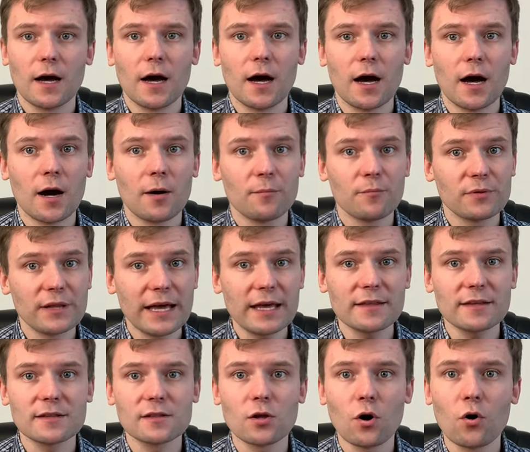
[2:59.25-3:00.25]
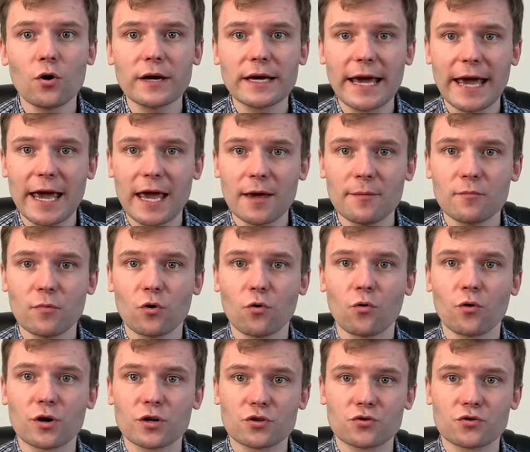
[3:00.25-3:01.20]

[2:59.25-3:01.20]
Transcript: Uh, play the long game or